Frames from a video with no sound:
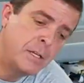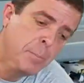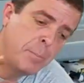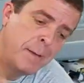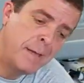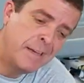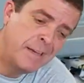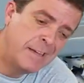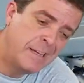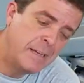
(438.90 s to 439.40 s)
your
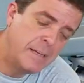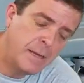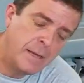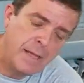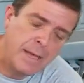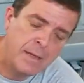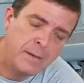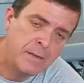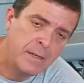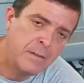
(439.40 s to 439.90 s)
pinion in and
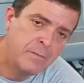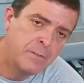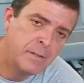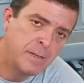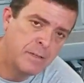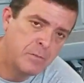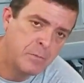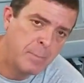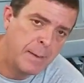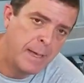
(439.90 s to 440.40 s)
out isn't
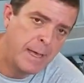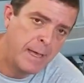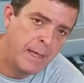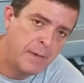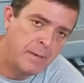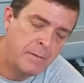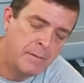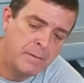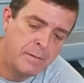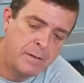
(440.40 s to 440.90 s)
as
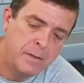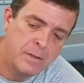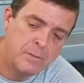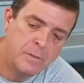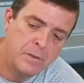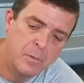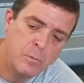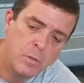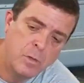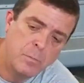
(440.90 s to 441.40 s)
bad as
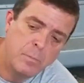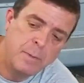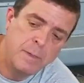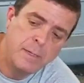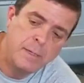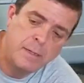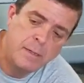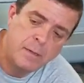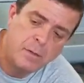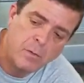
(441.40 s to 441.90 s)
it would
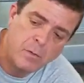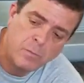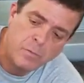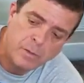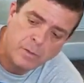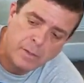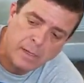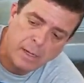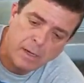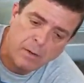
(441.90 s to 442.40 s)
be on the
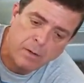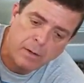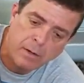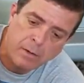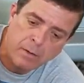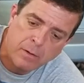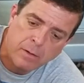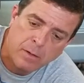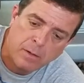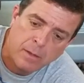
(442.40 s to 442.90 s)

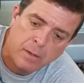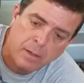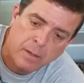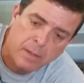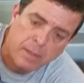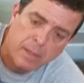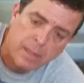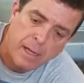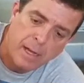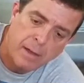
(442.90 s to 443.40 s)
carrier.
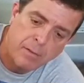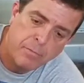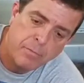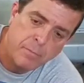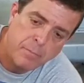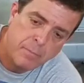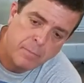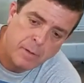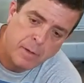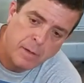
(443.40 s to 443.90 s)

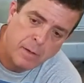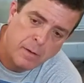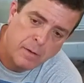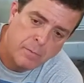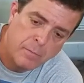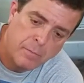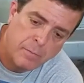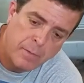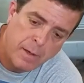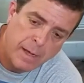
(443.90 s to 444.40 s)

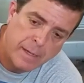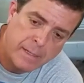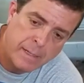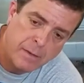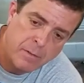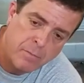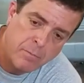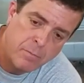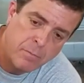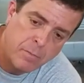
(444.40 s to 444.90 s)
I
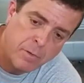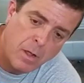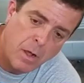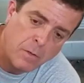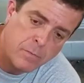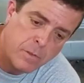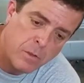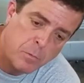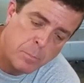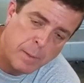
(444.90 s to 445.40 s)
can
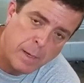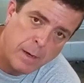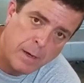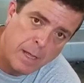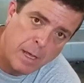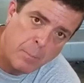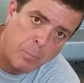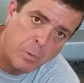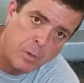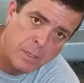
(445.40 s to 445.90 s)
knock this bearing
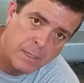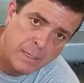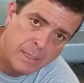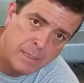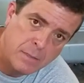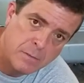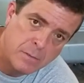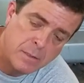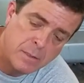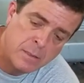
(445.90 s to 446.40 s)
out pretty
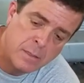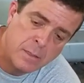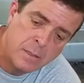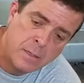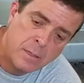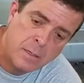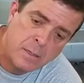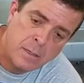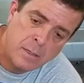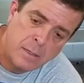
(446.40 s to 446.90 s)
easy.
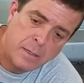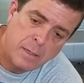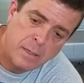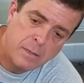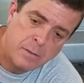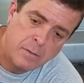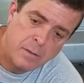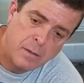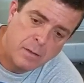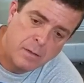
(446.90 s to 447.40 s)
It